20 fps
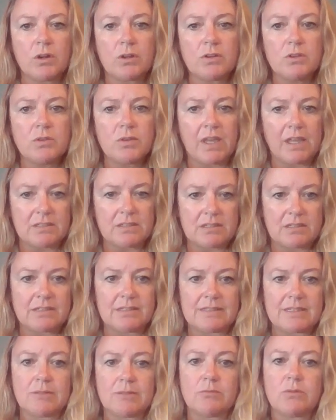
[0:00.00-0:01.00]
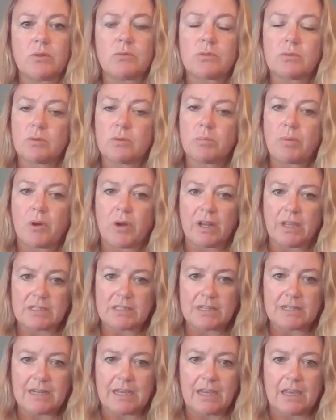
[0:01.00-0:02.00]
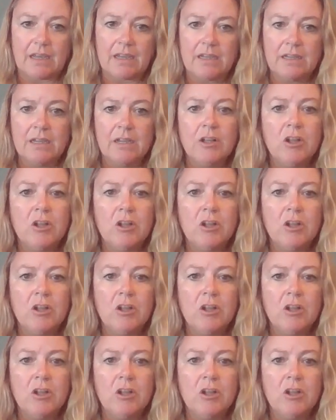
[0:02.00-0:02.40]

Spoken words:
new cases than what we're reporting today.